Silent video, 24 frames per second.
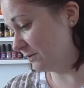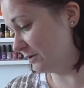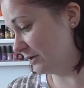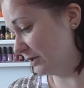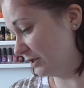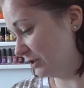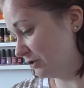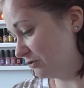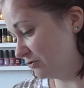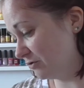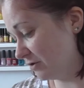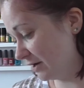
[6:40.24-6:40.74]
one
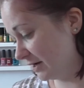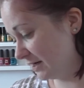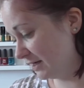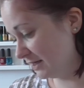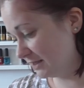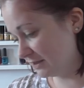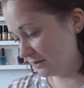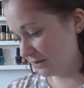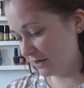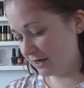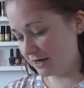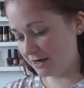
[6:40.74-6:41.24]
I
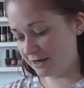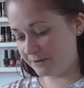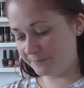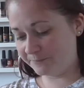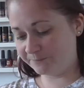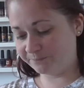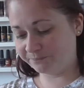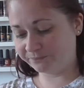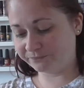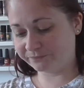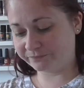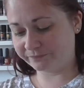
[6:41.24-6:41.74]
tried,
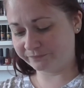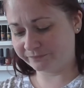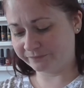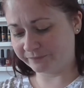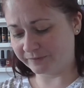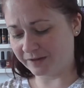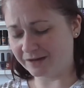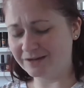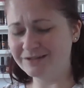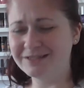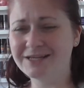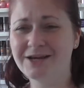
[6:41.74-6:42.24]
I
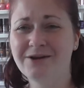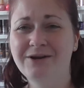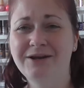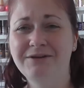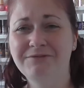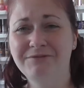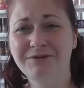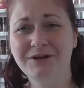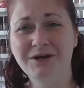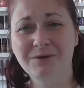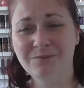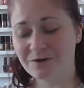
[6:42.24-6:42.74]
don't
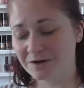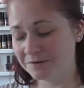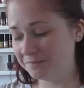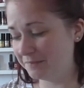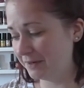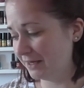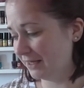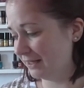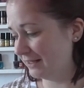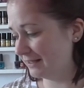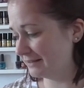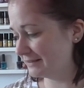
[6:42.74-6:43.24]
even know why I
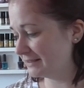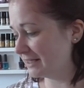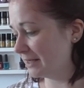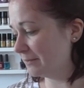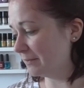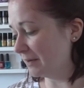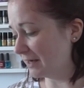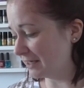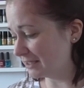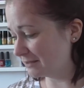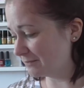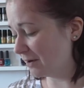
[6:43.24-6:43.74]
picked this
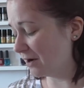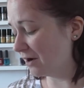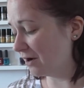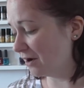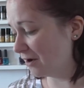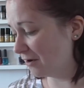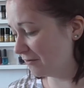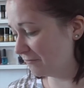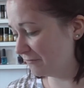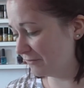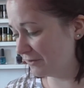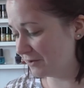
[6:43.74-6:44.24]
up as
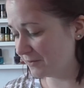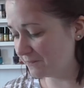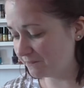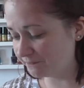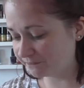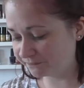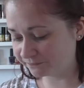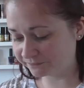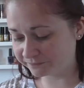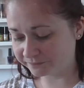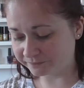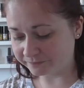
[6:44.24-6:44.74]
part of them,